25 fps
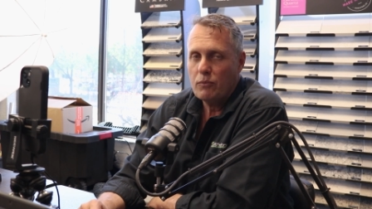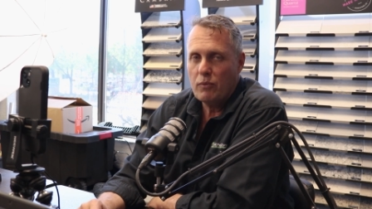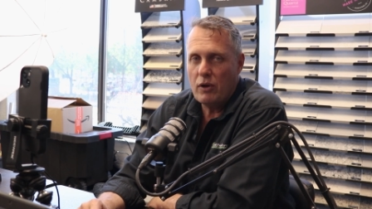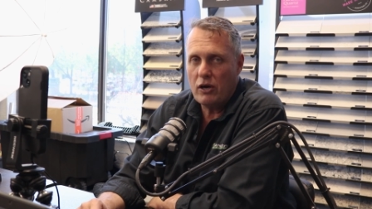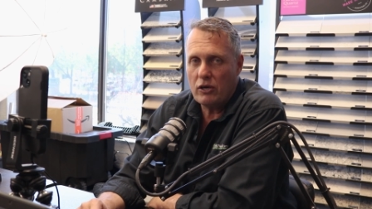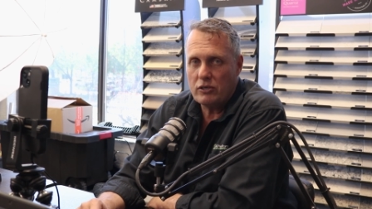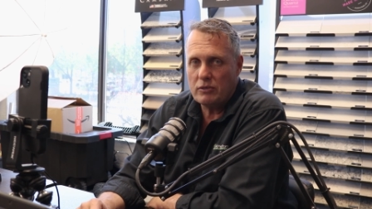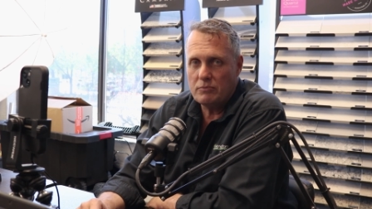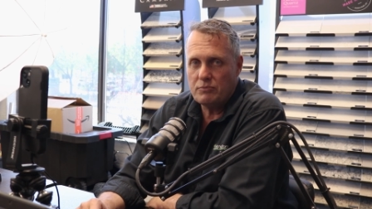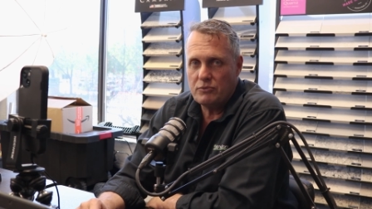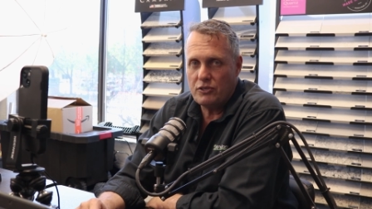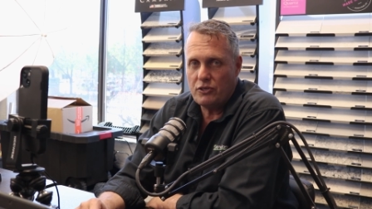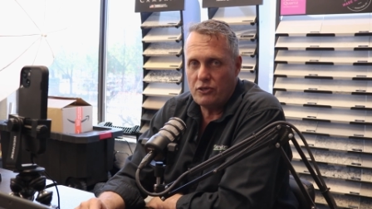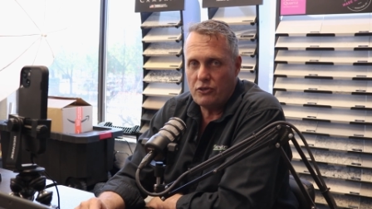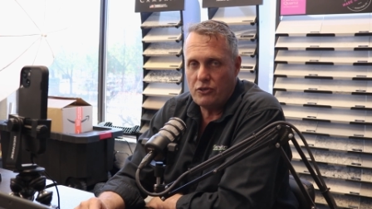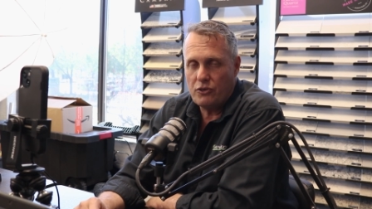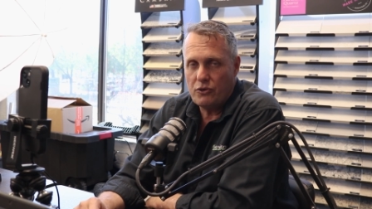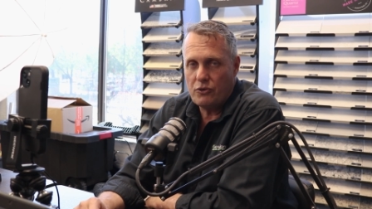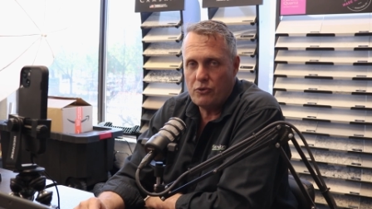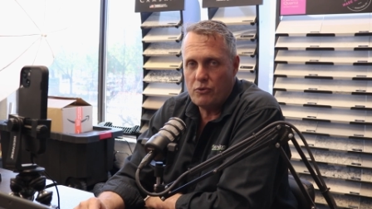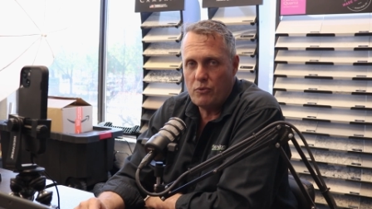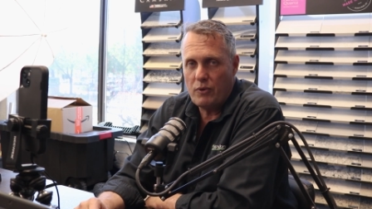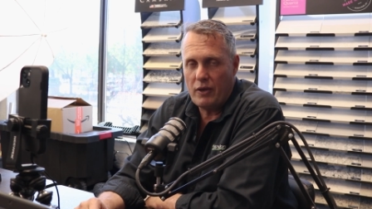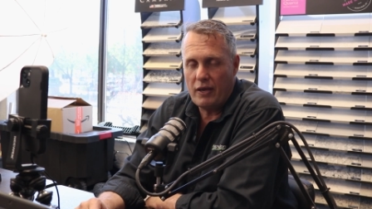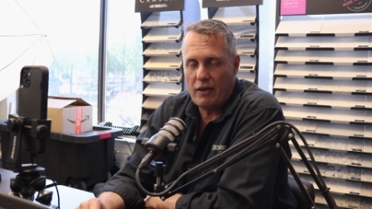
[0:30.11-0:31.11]
Welcome to
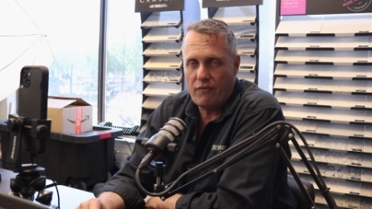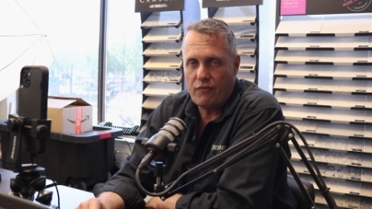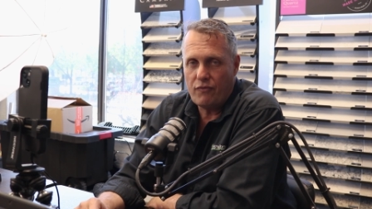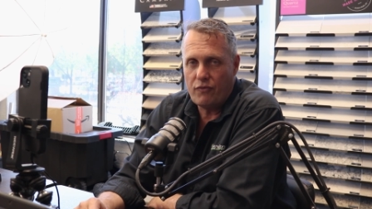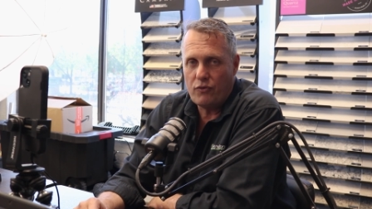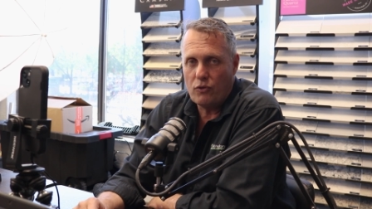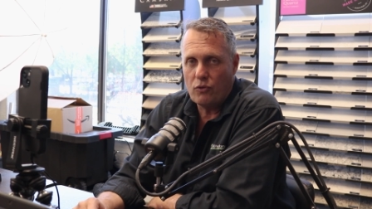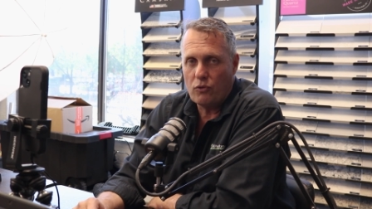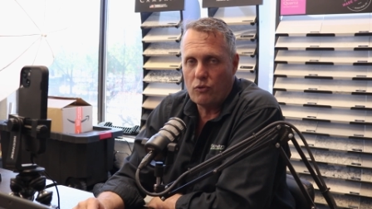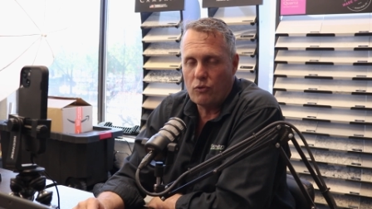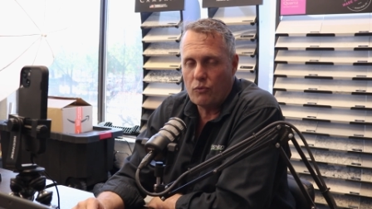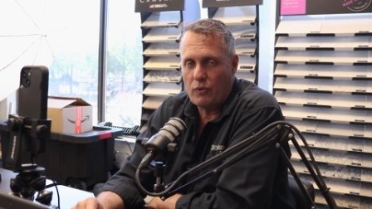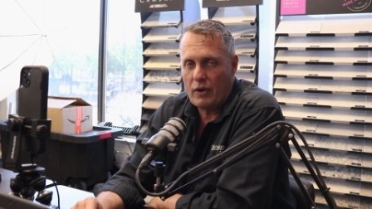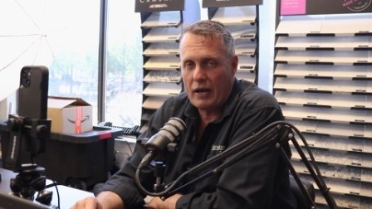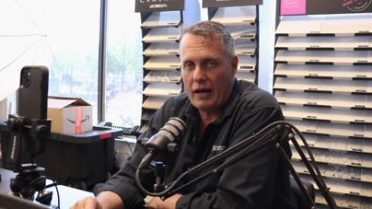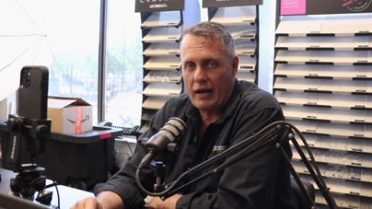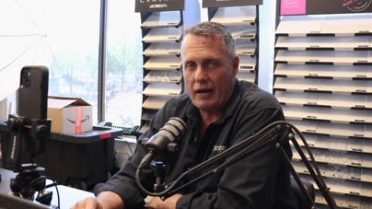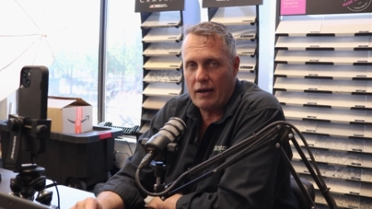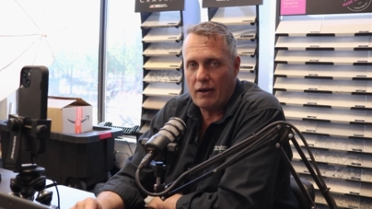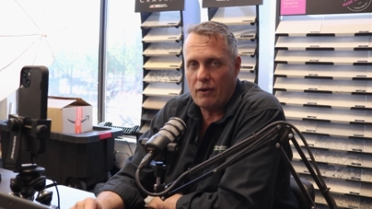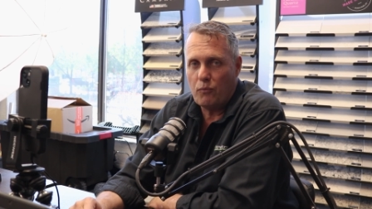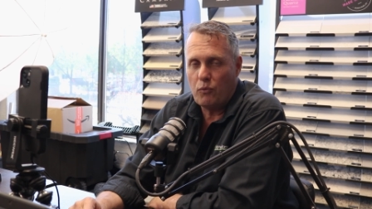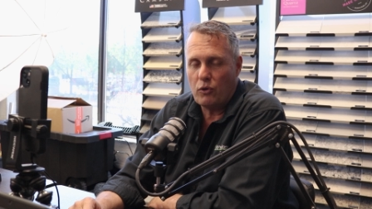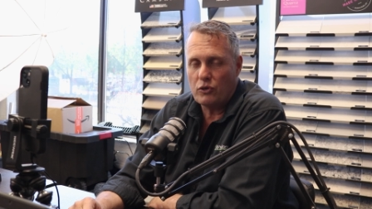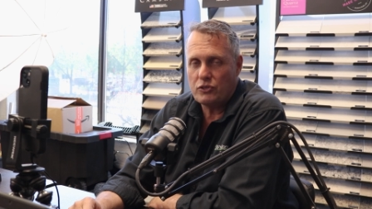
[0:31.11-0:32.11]
you if you're
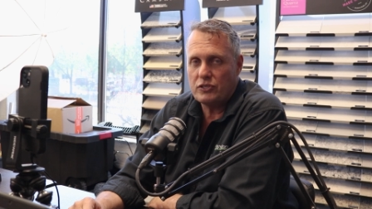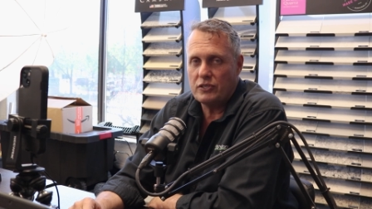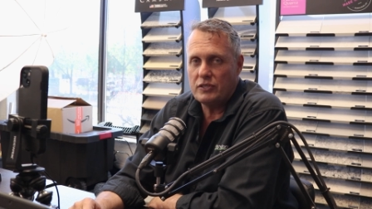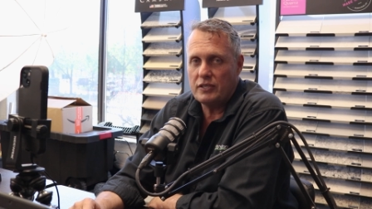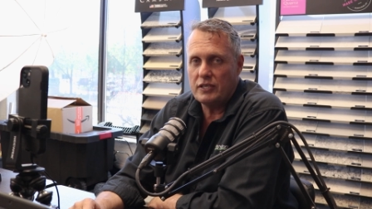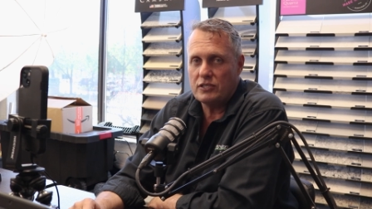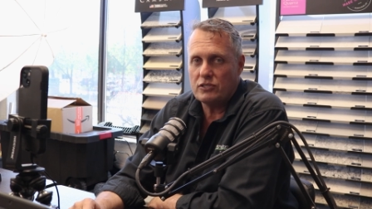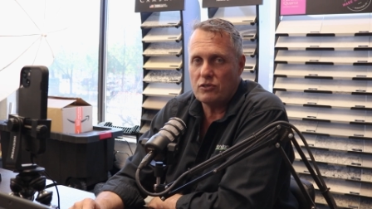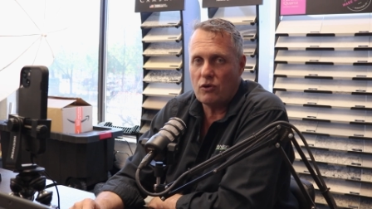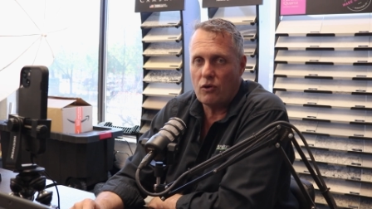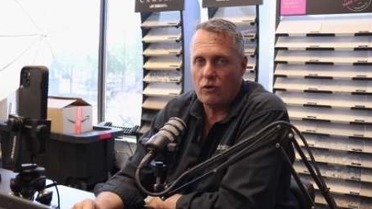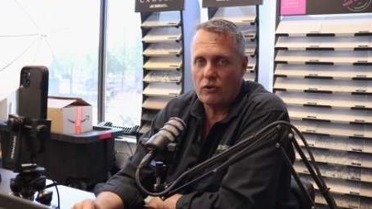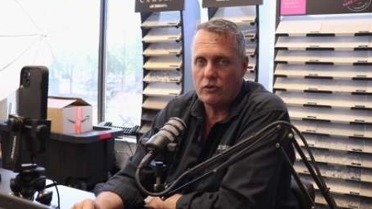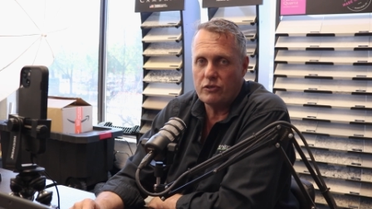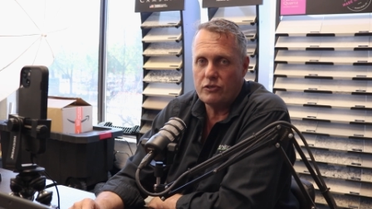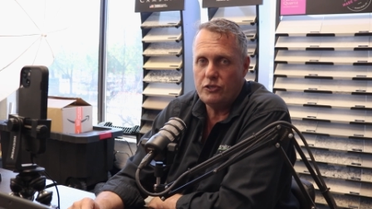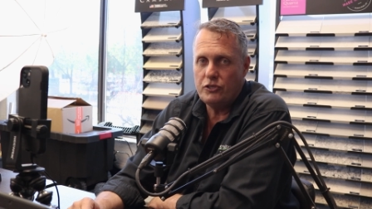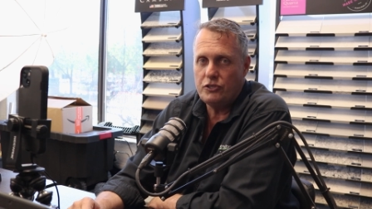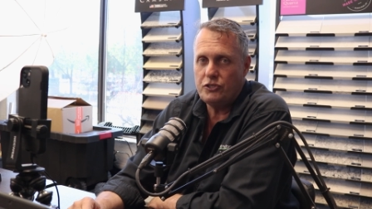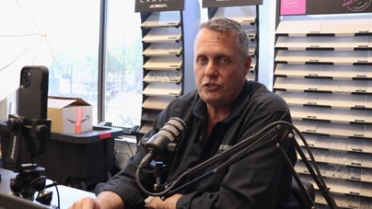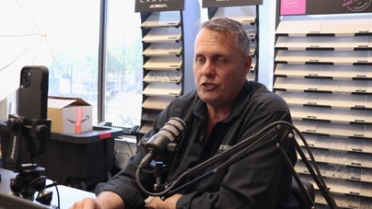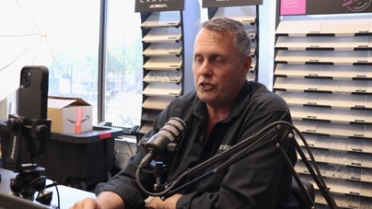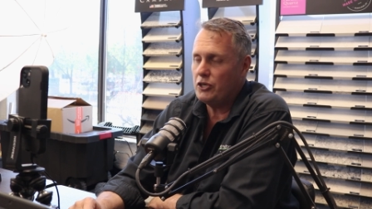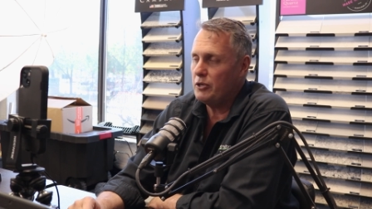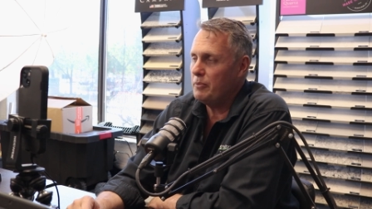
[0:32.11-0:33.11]
uh, watching this on
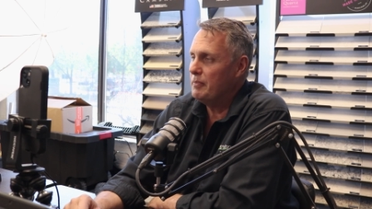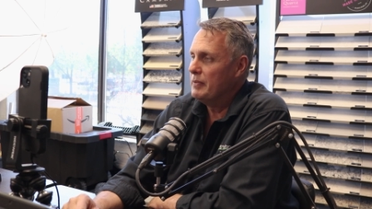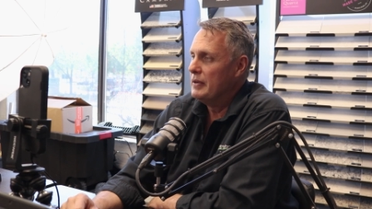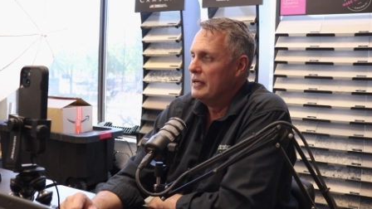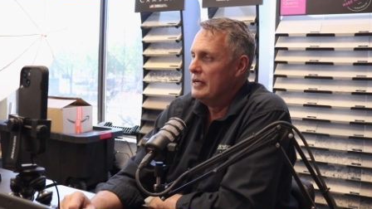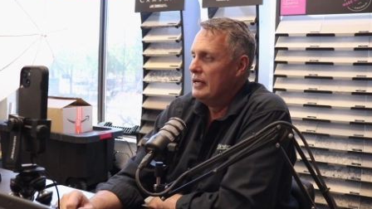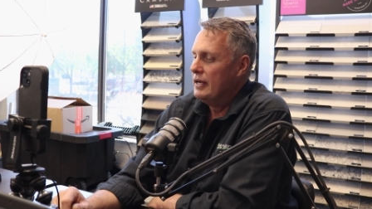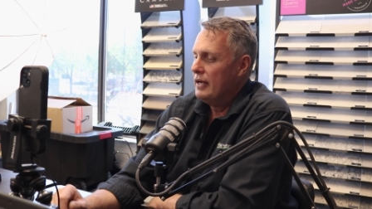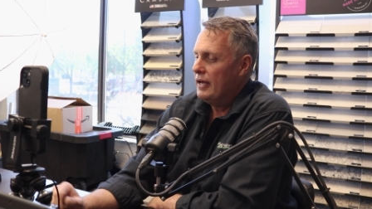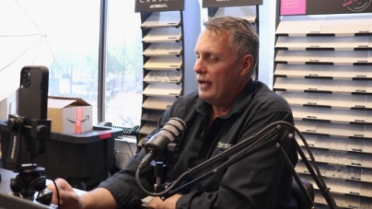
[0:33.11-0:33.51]
YouTube.